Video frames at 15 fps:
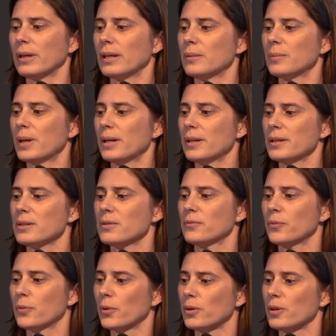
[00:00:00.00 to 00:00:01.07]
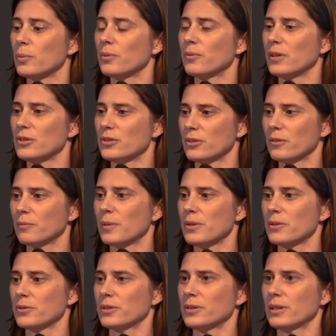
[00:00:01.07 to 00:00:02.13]
antibodies for the prevention of
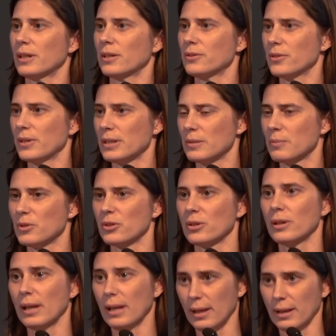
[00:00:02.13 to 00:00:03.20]
mother-to-child transmission,